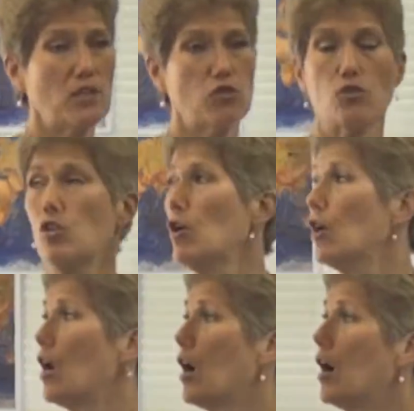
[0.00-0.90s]
picture,
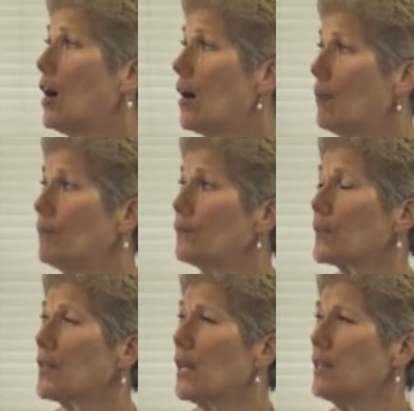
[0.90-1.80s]

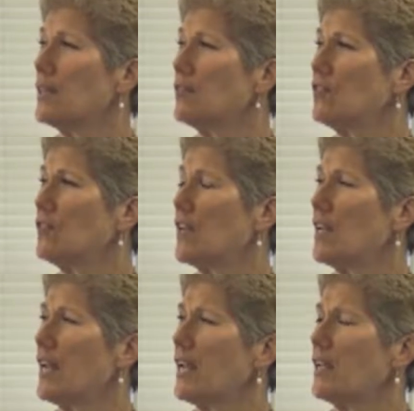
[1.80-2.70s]
and this is
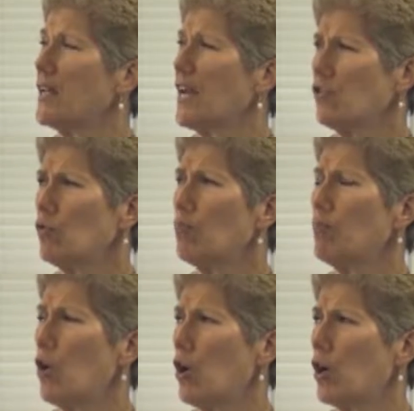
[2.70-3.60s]
in a national
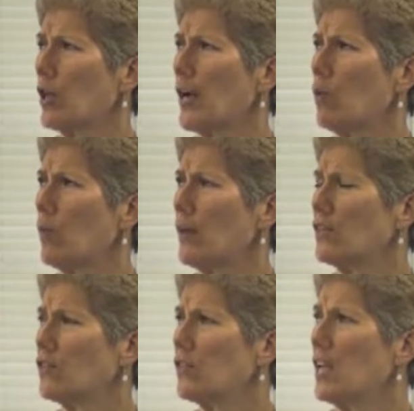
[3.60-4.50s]
park out
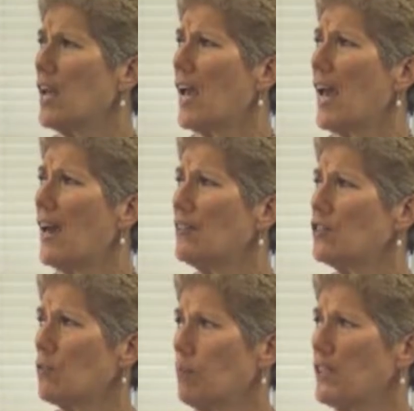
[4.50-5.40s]
west, and
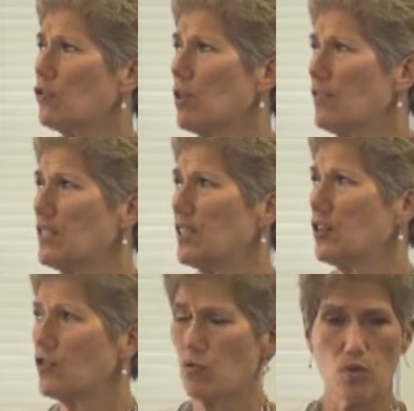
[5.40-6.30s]
there's a picture of a
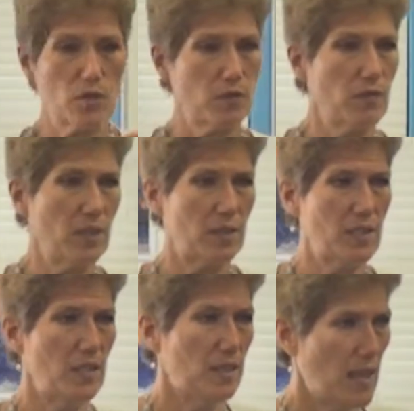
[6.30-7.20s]
pterosaur that
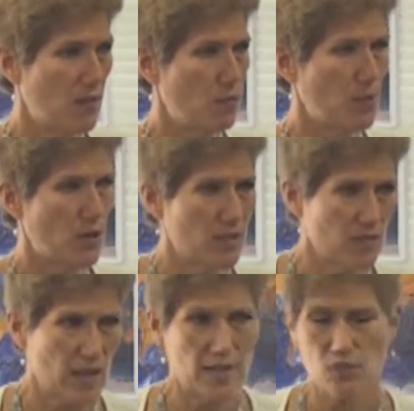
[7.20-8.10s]
the Native Americans